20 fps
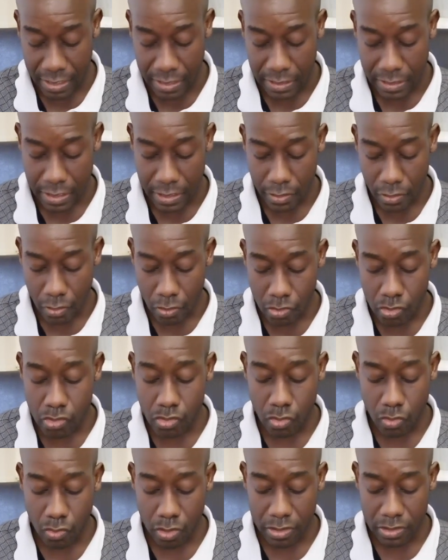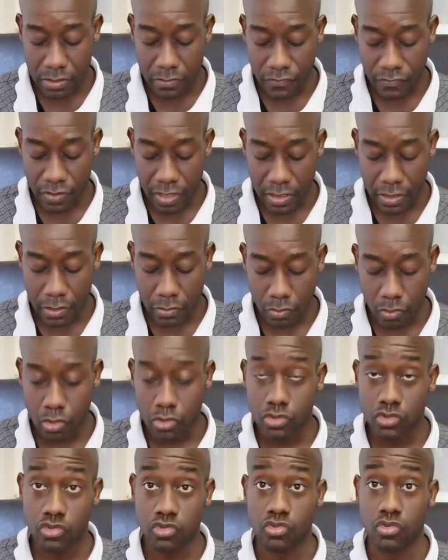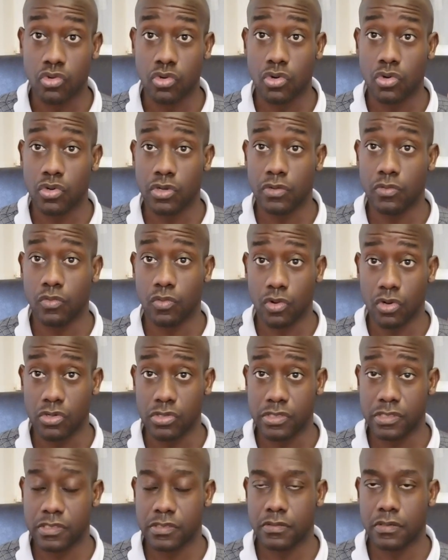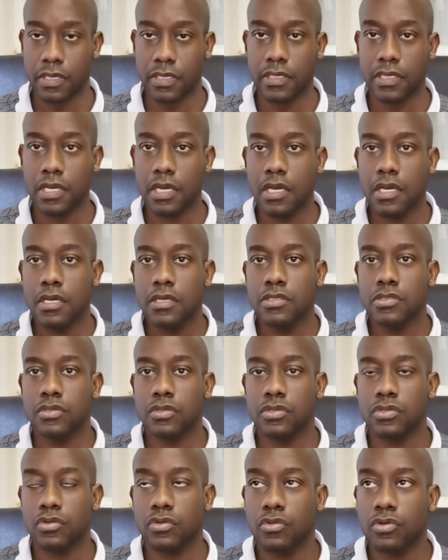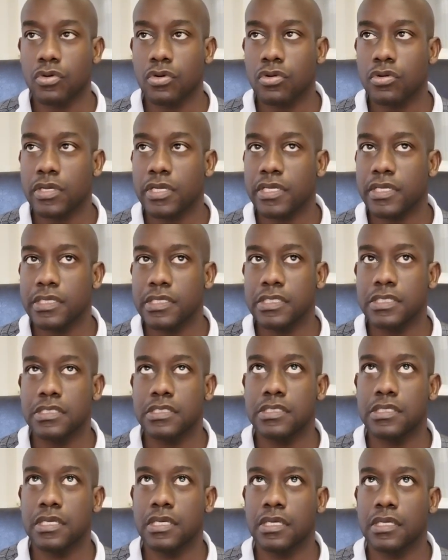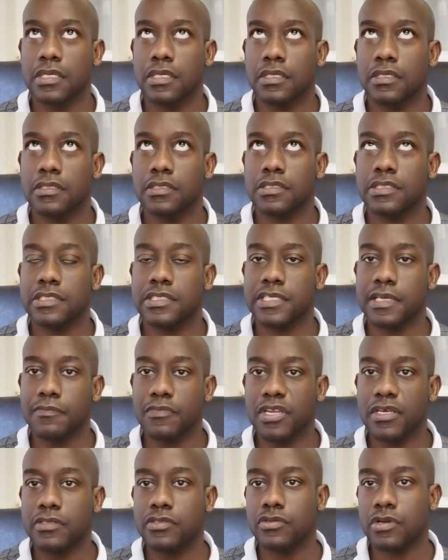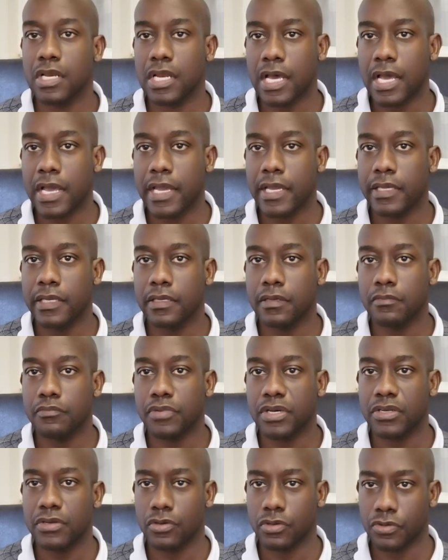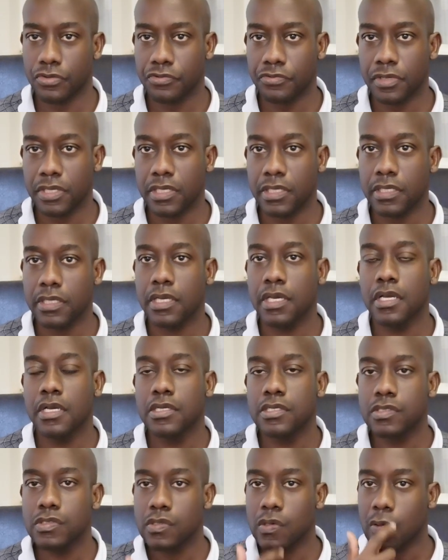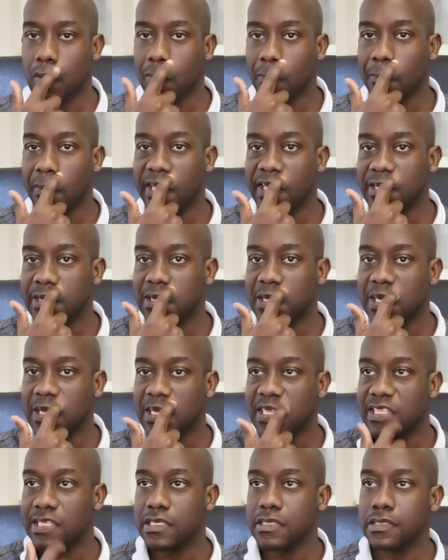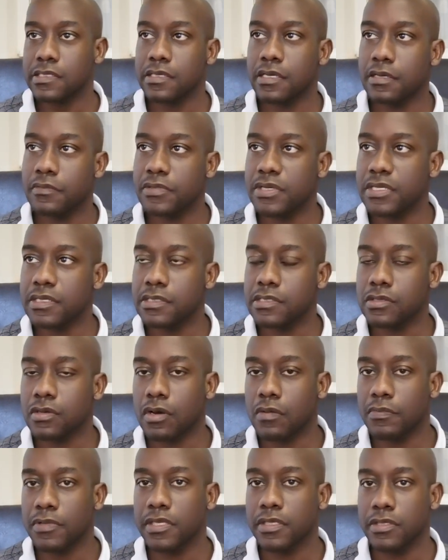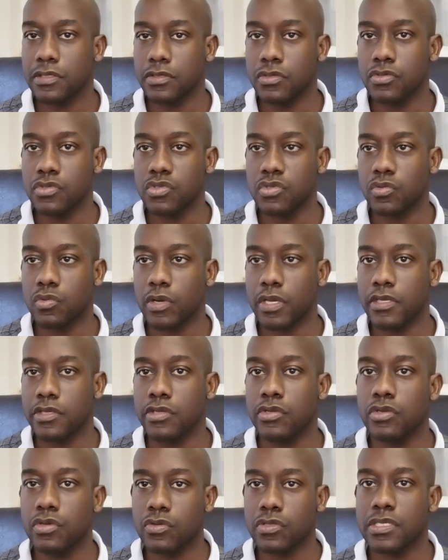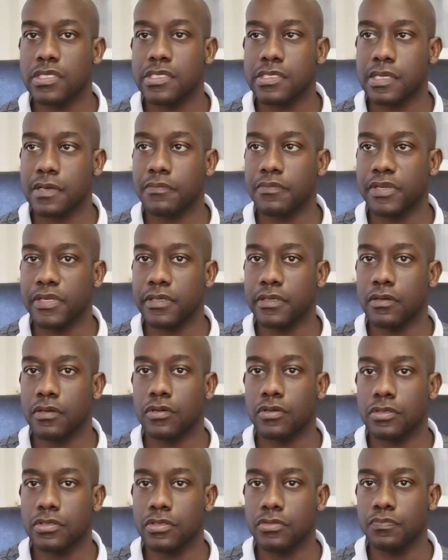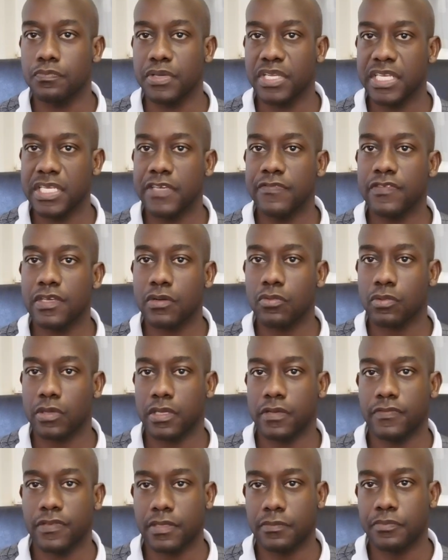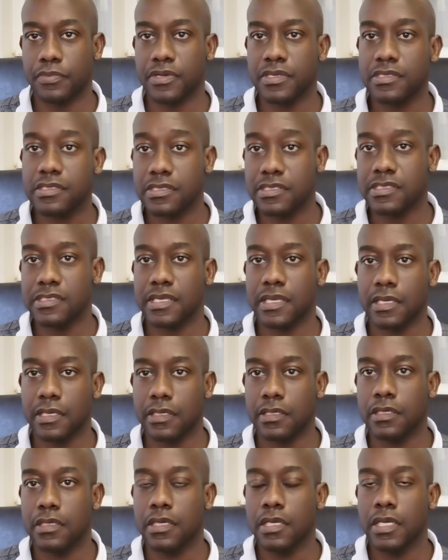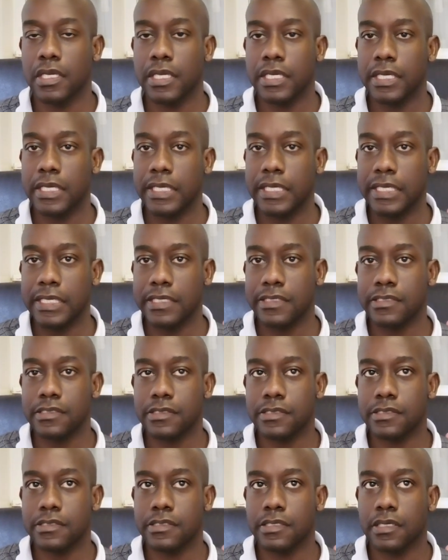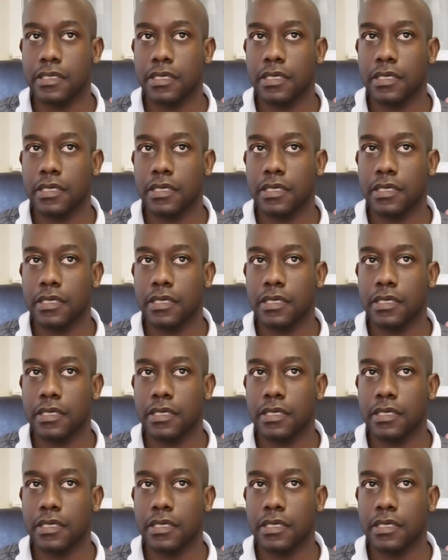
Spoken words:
Then he also wanted to find out what Tohuro was, right? So Tohuro is similar to lying, but not really. So basically, this term is commonly used when you know that somebody or you believe that whatever the person is saying is